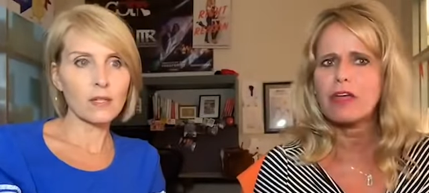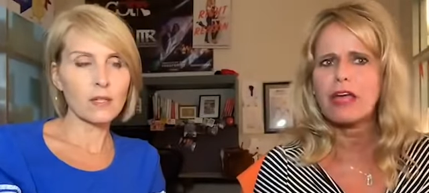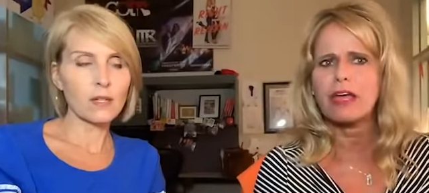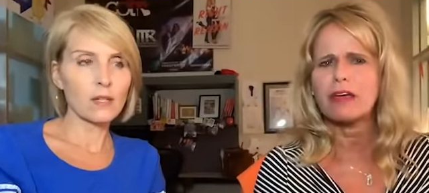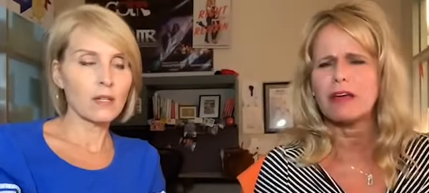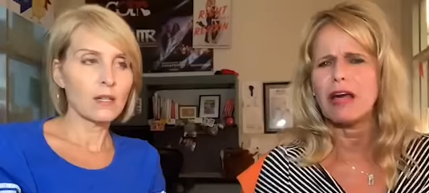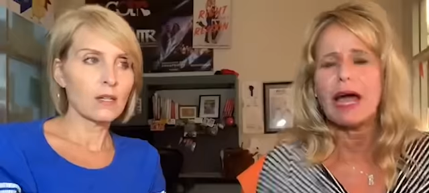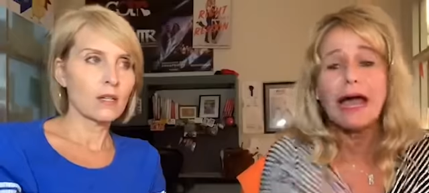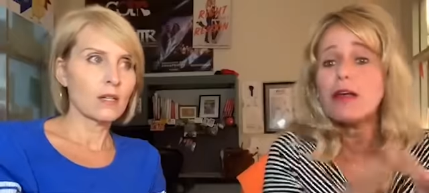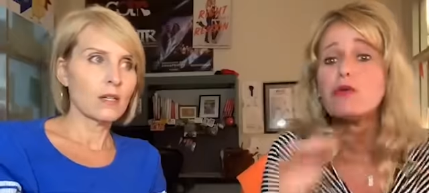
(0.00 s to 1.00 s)
Speaker 1: they
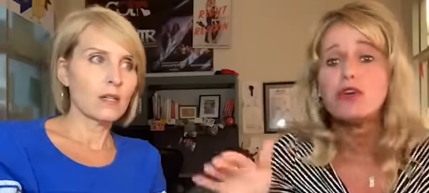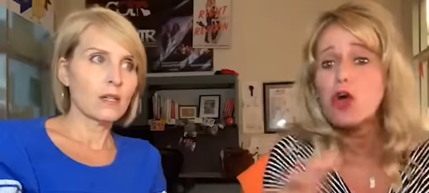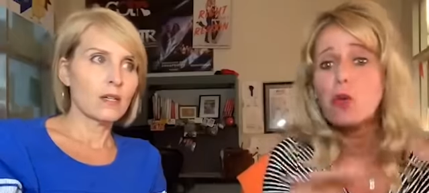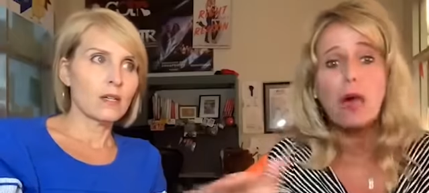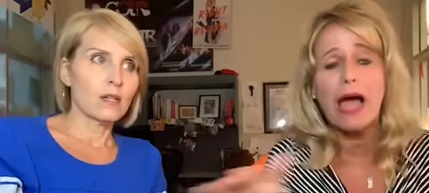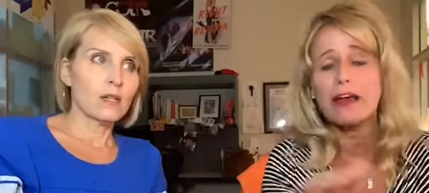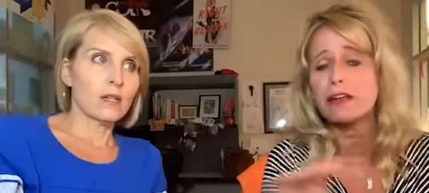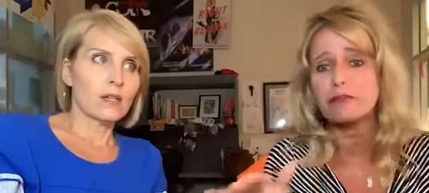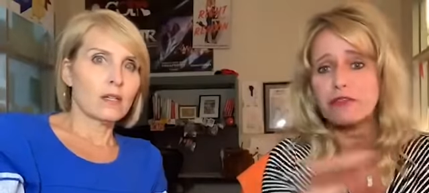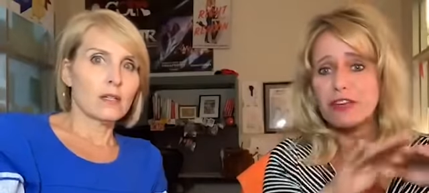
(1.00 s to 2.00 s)
i don't know how
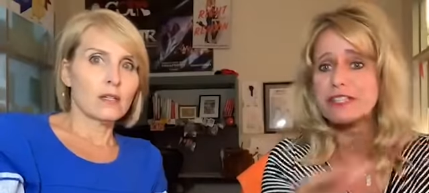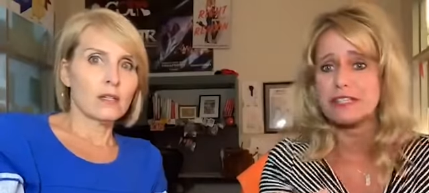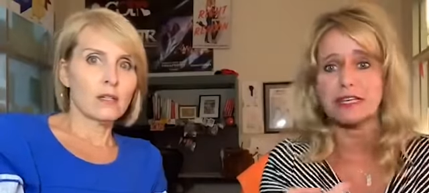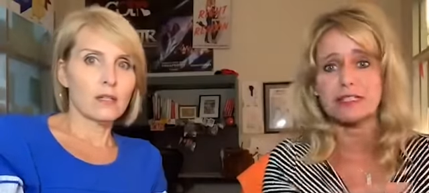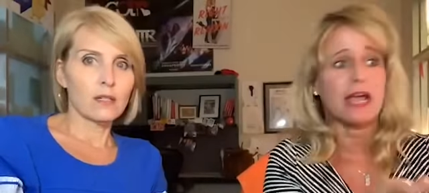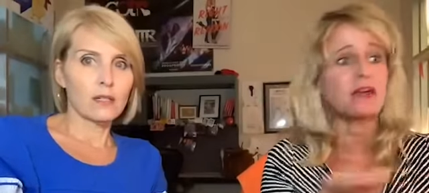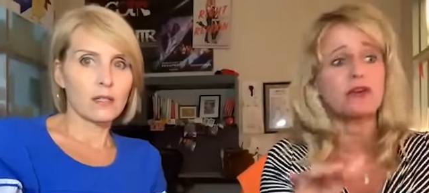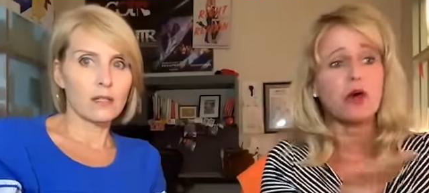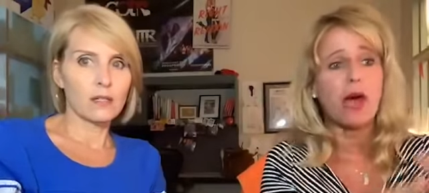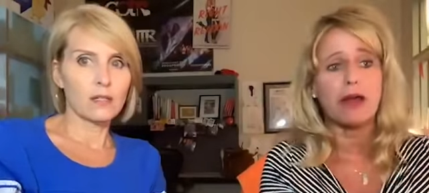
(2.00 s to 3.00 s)
to fix this i
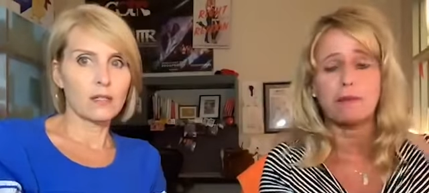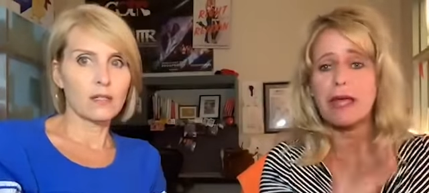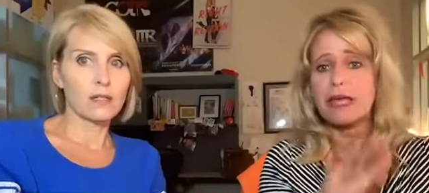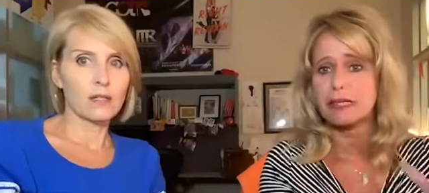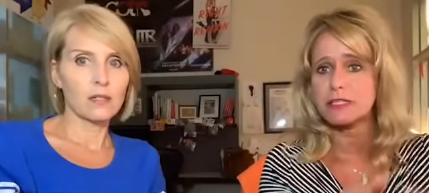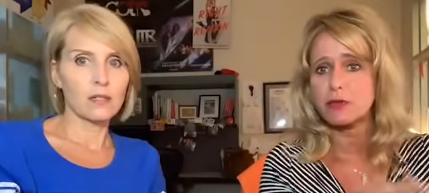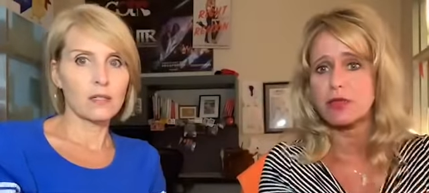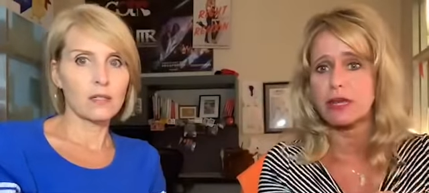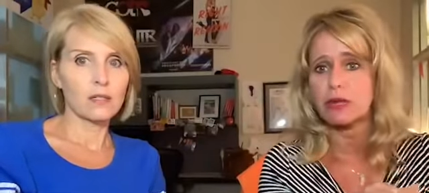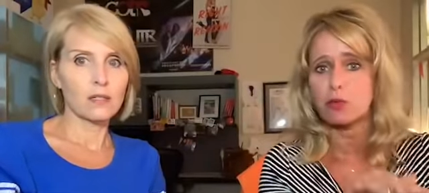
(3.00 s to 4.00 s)
don't know how to make it
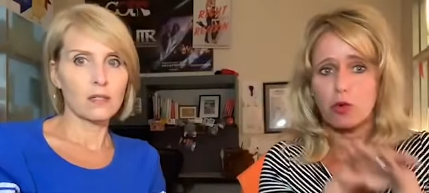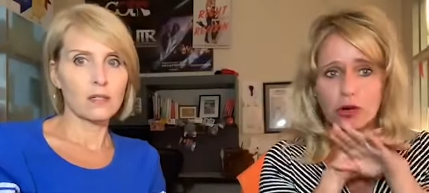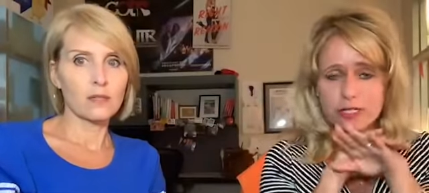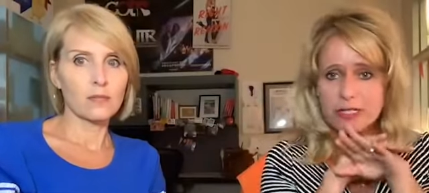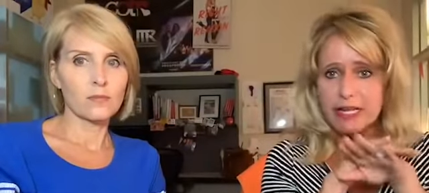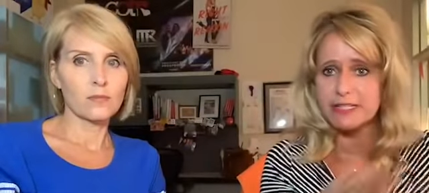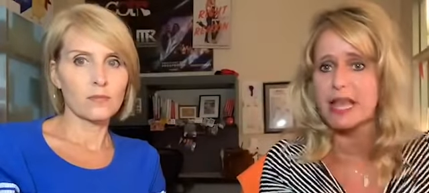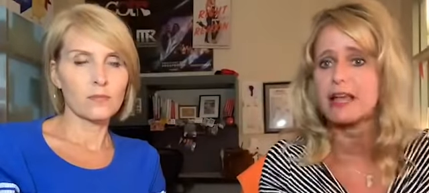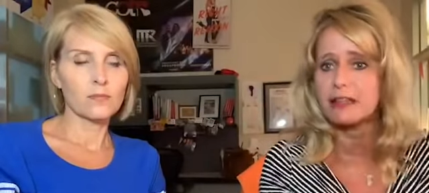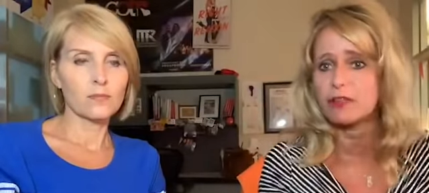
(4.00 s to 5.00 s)
so that it works
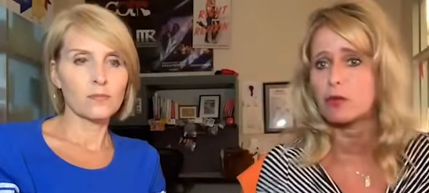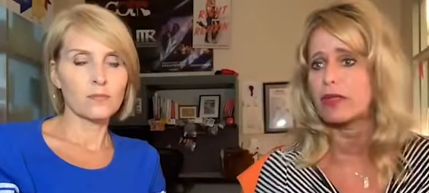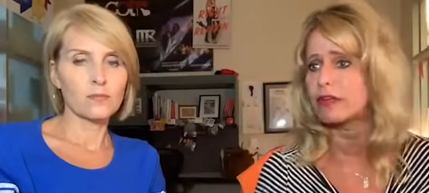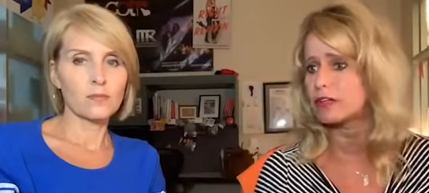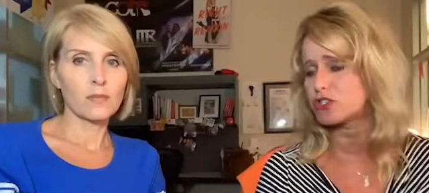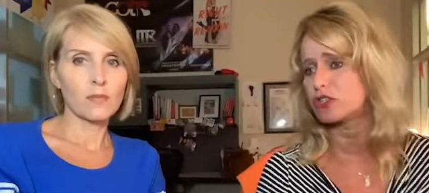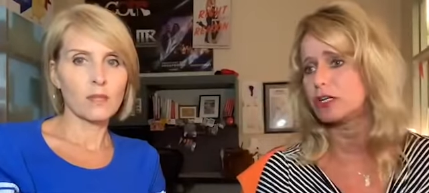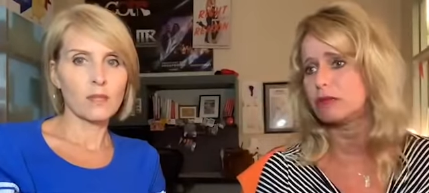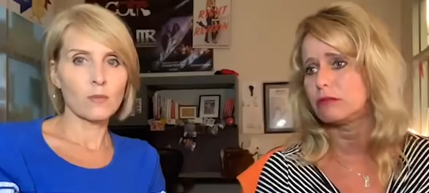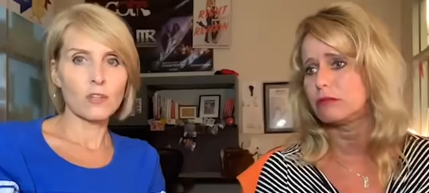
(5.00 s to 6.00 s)
exactly the way that it
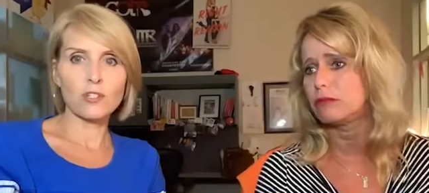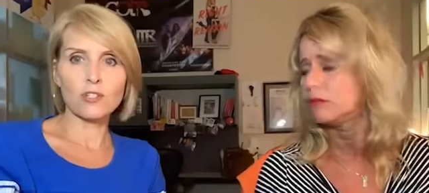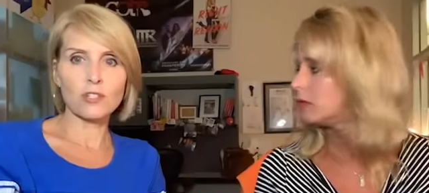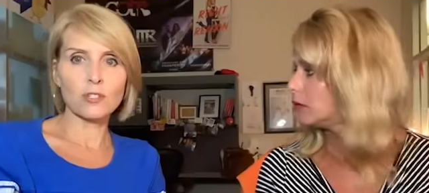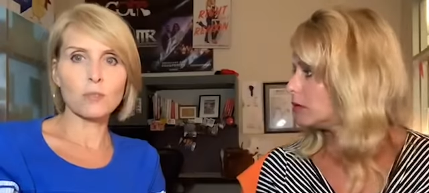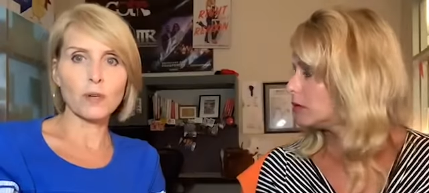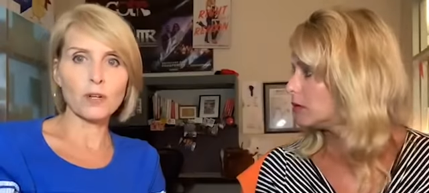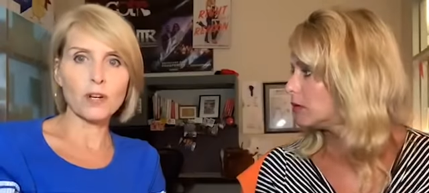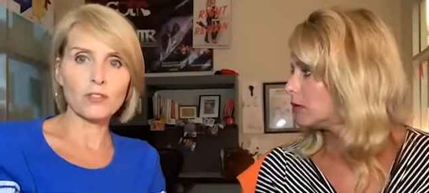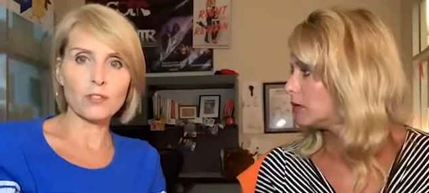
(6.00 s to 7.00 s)
should
Speaker 2: we should just
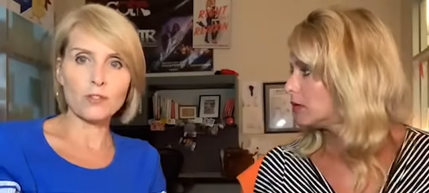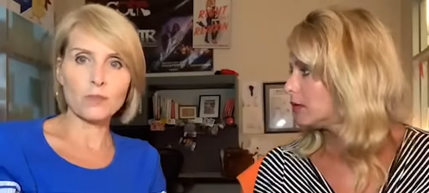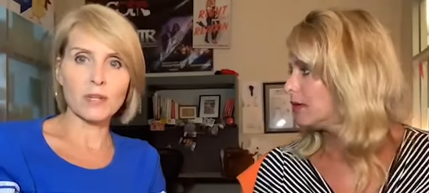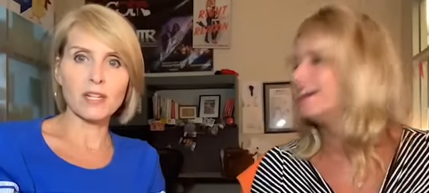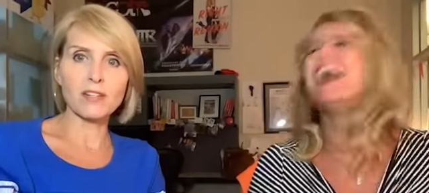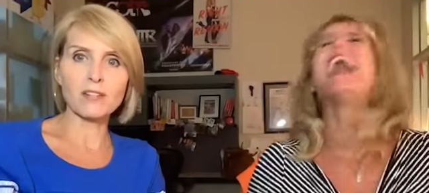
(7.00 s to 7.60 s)
burn all social media